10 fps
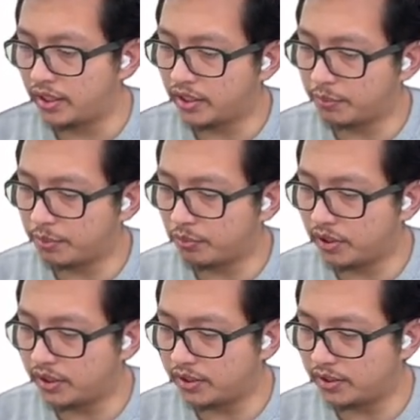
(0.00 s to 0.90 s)
and
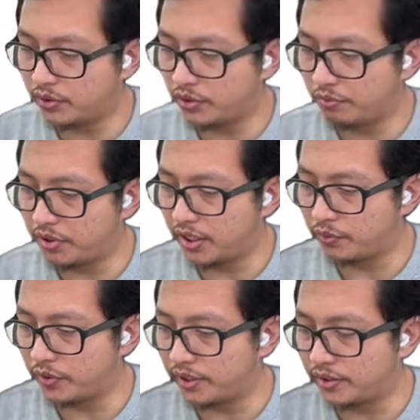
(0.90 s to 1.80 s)
hyperbola that is going to be
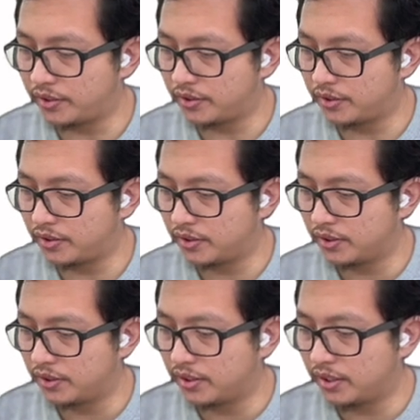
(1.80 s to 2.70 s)
that way.
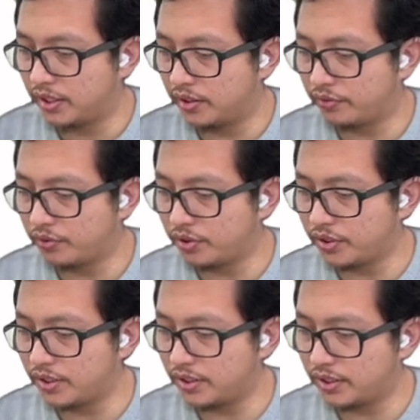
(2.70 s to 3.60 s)
And of
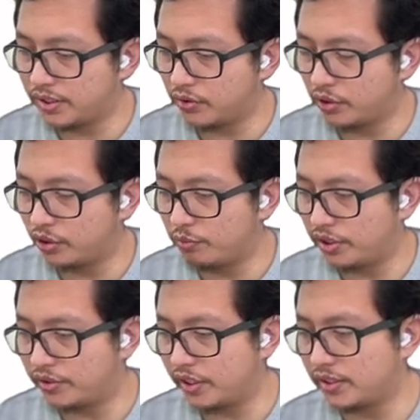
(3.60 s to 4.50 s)
course, this is going to
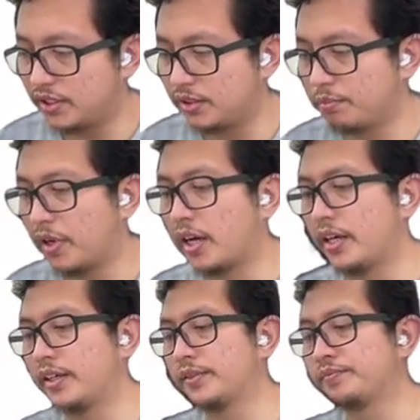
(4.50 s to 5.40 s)
be traces
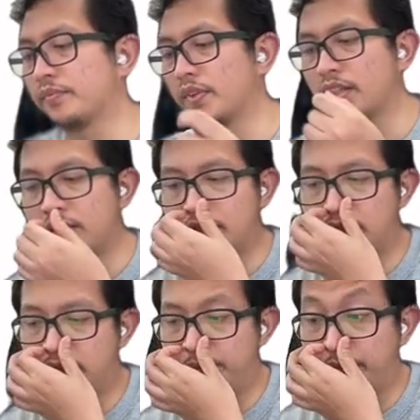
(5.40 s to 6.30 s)
by
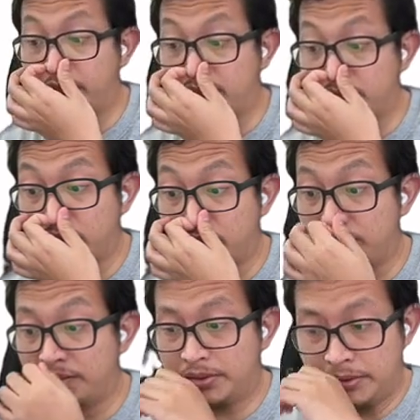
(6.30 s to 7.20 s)
depends
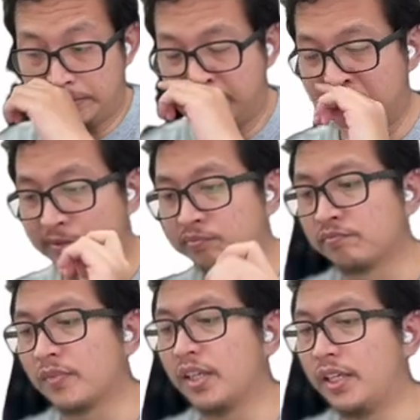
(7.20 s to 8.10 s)
on
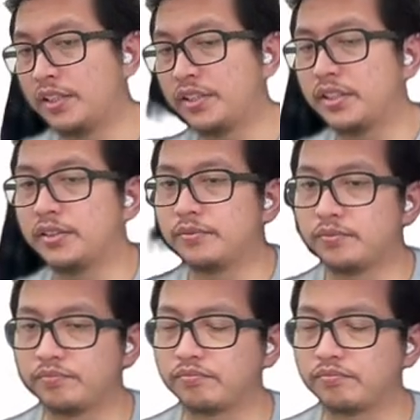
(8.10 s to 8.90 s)
each